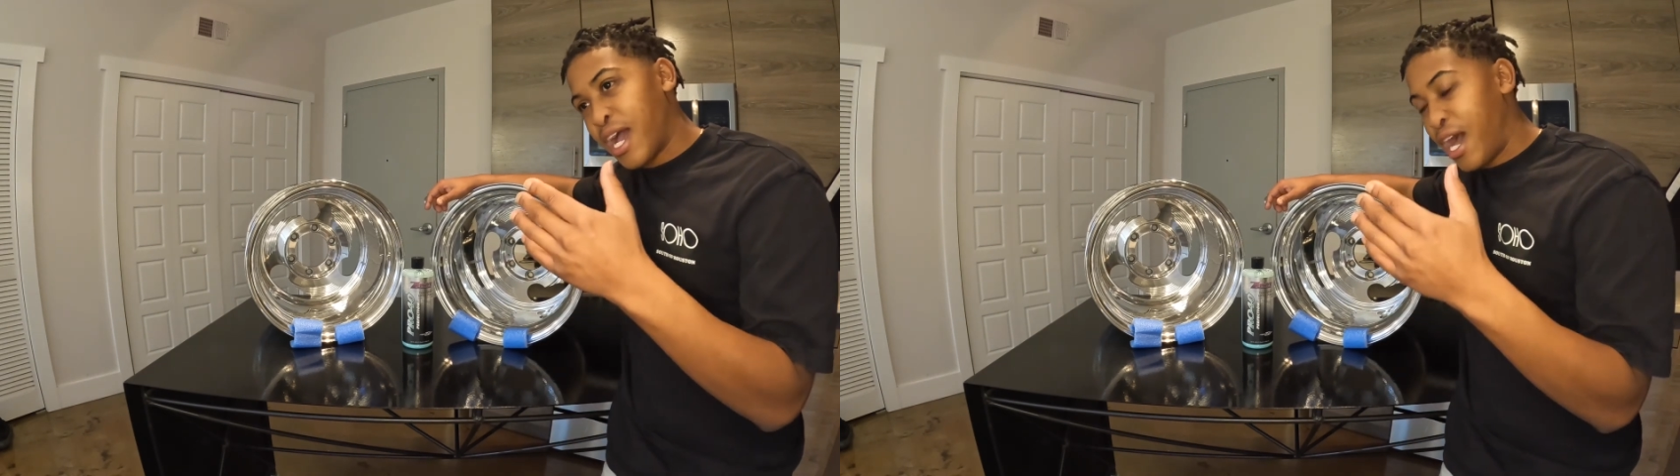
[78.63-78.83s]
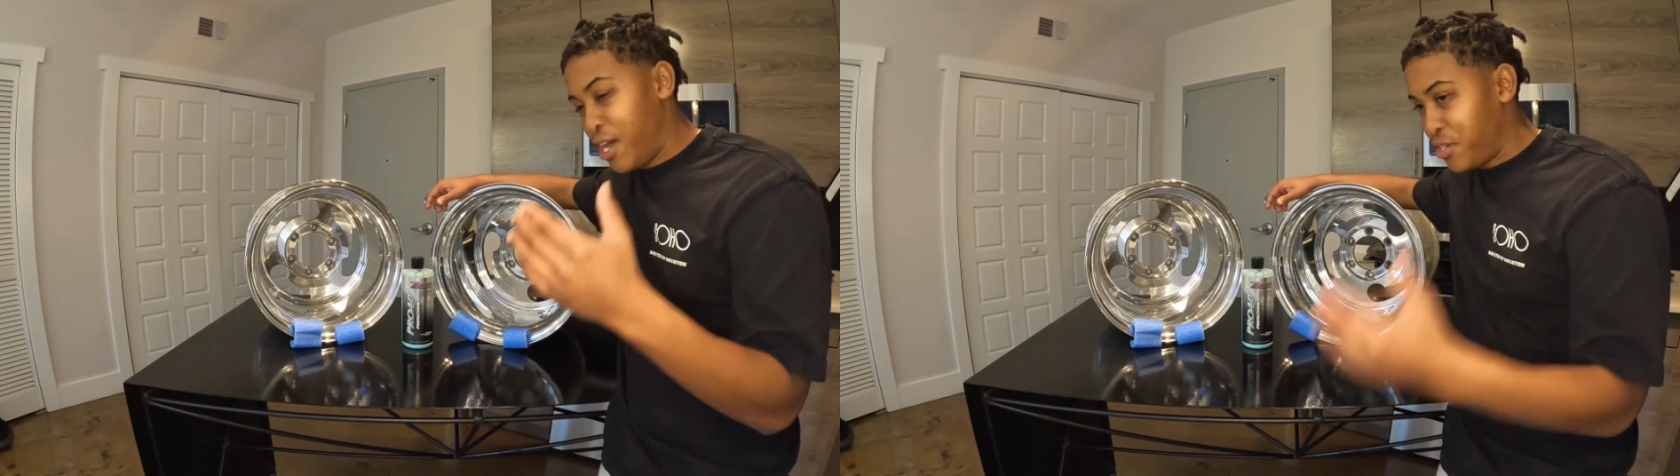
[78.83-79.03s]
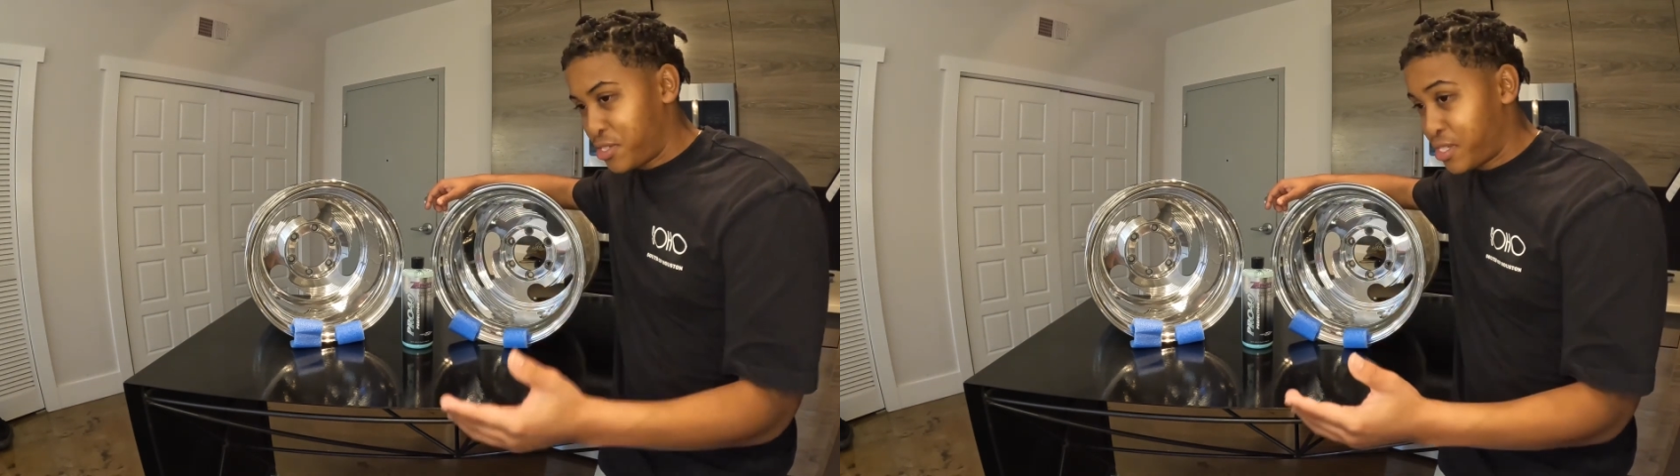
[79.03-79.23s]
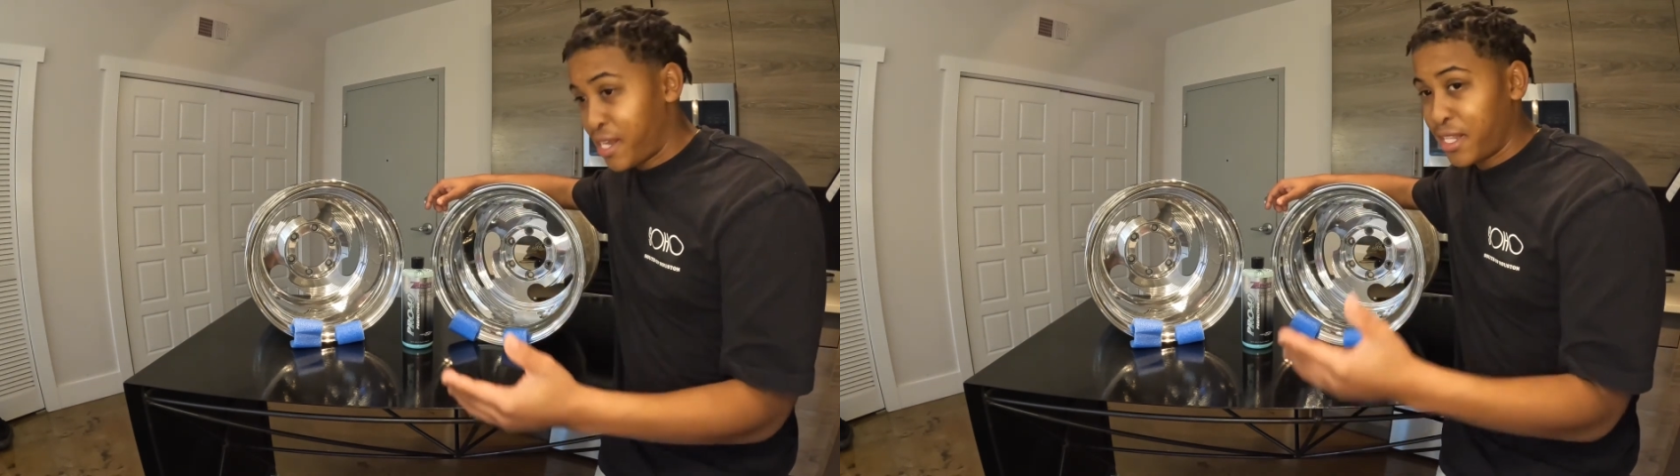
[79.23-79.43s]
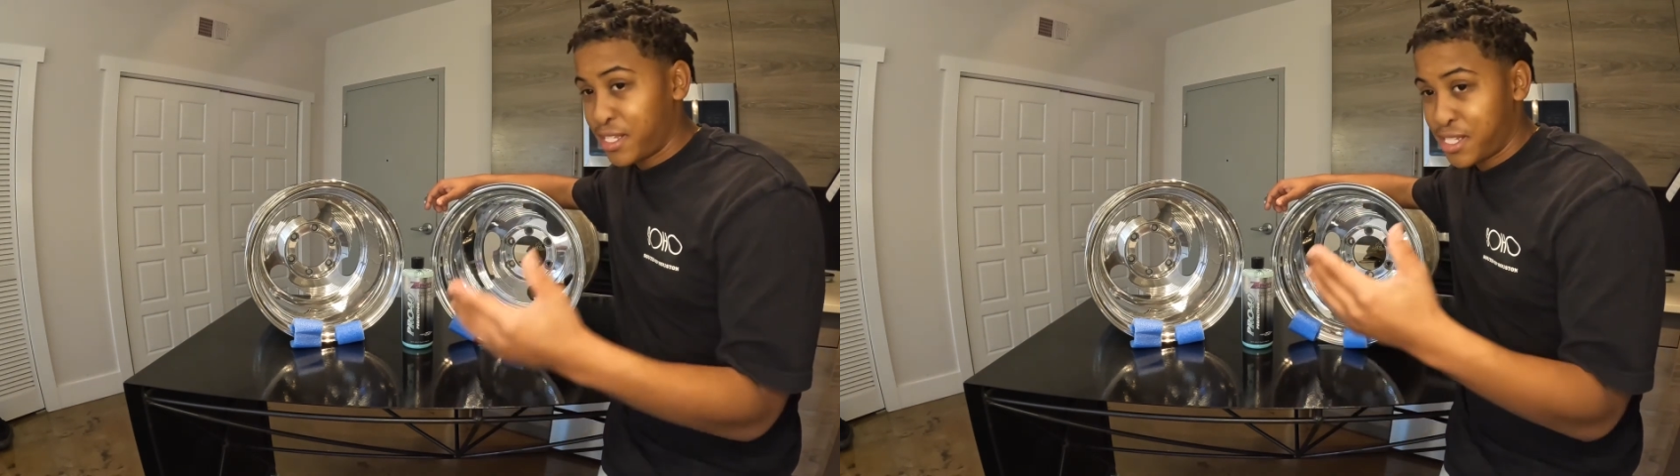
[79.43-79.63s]
I
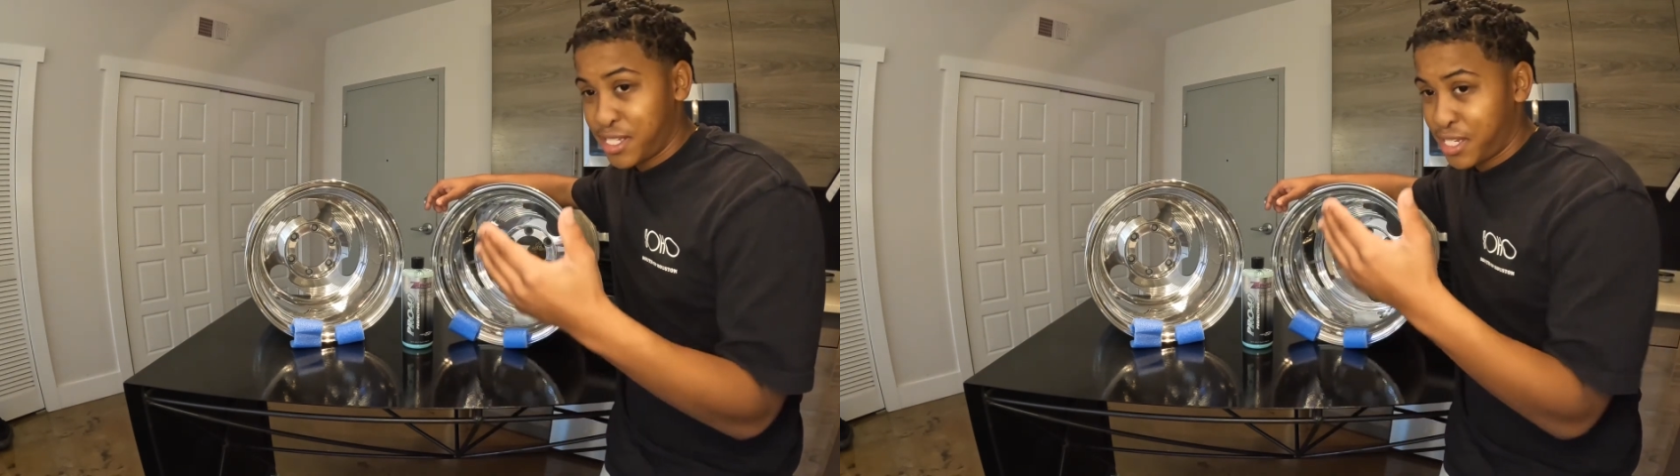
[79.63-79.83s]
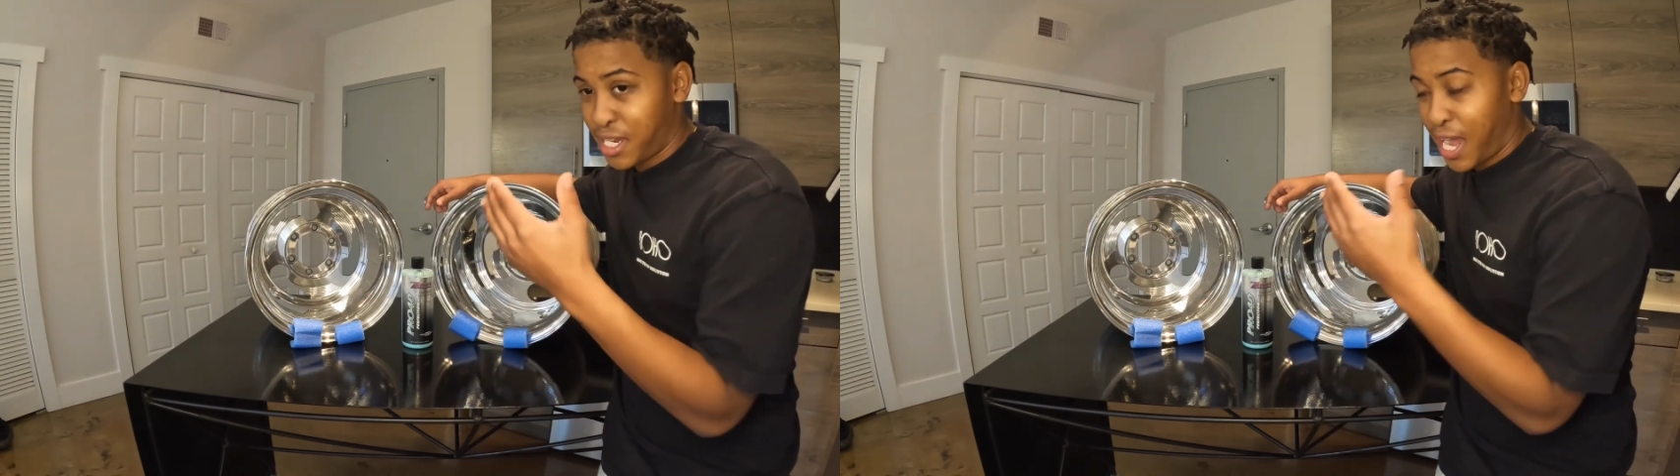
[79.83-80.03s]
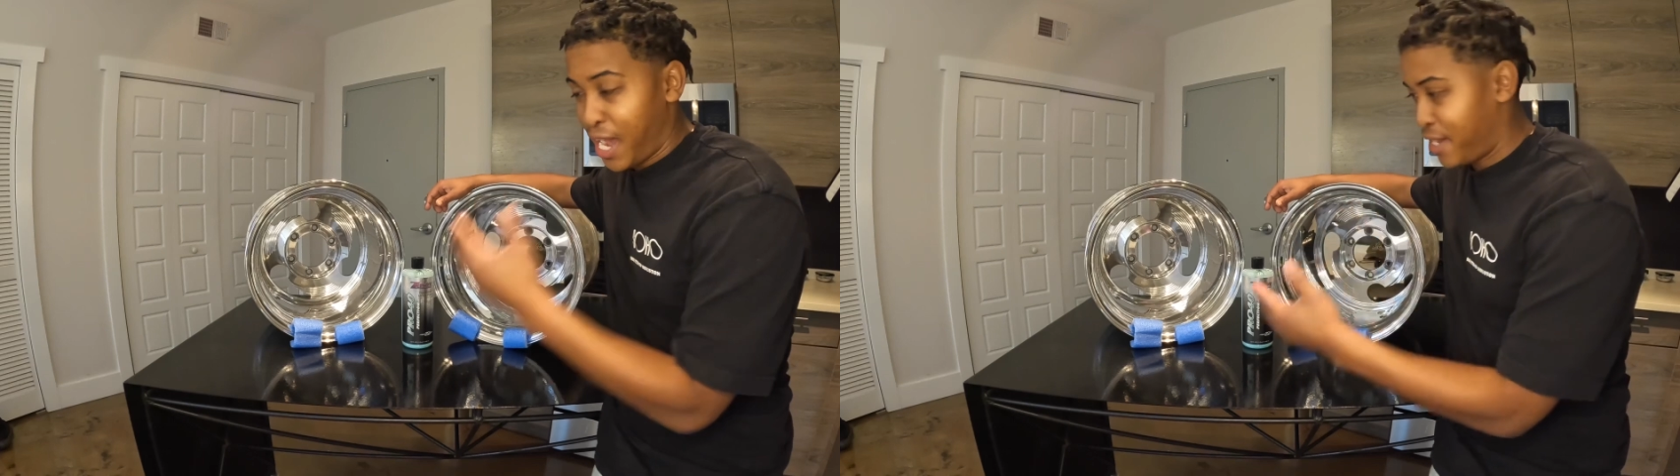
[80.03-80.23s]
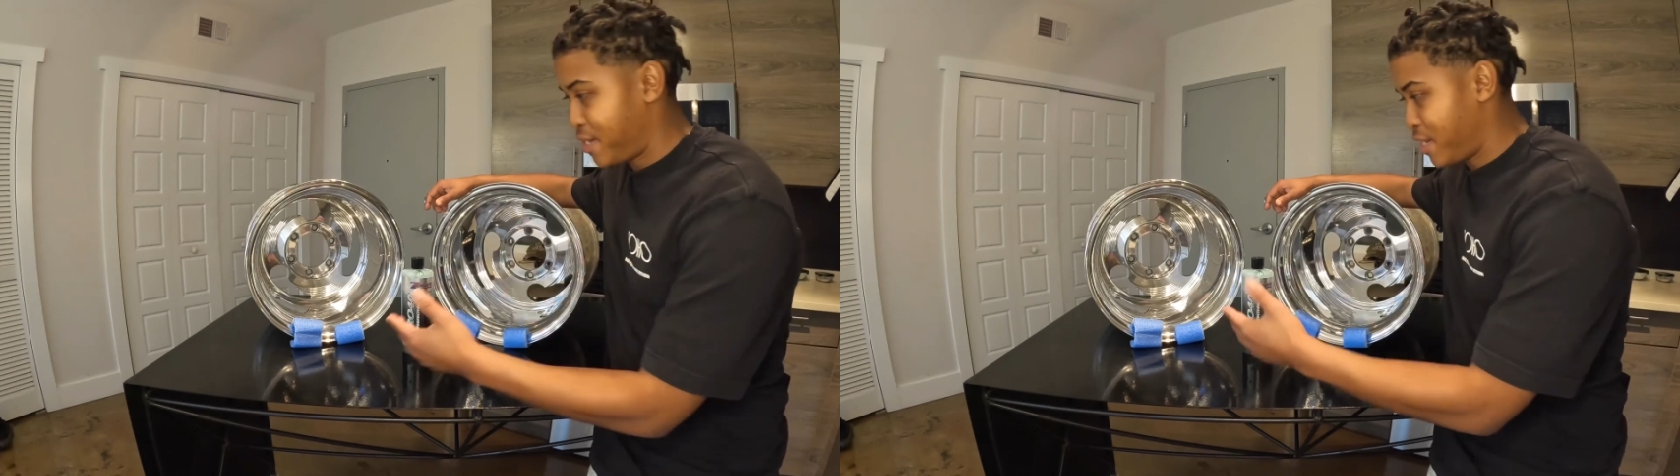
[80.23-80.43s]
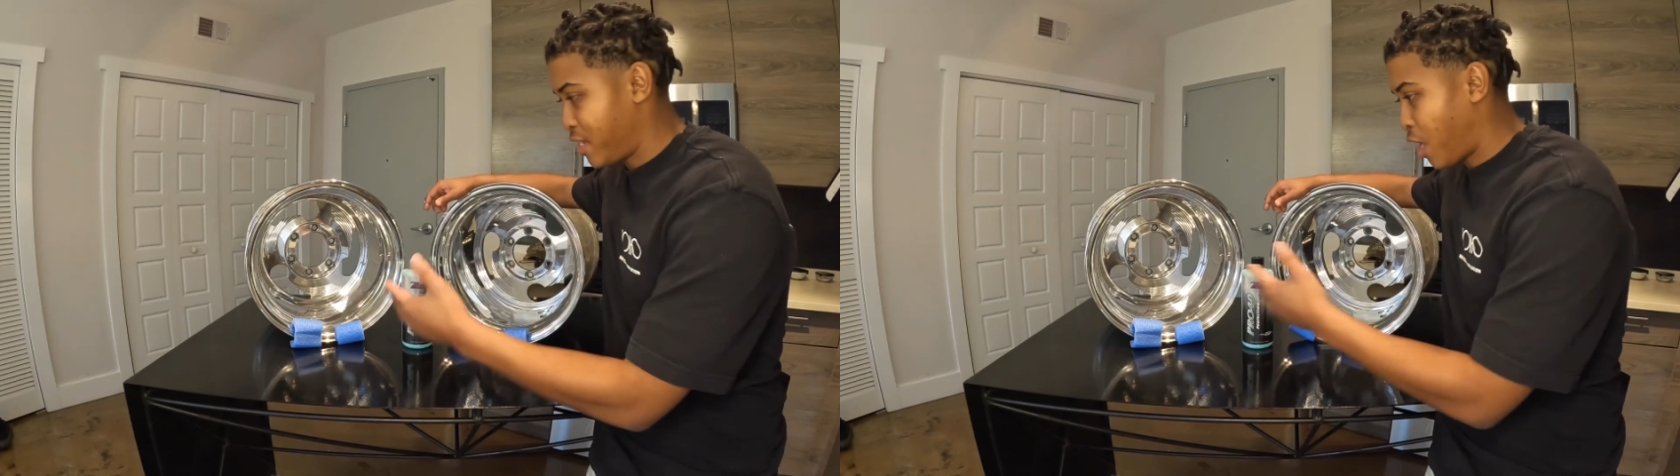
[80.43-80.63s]
understand that this isn't an ideal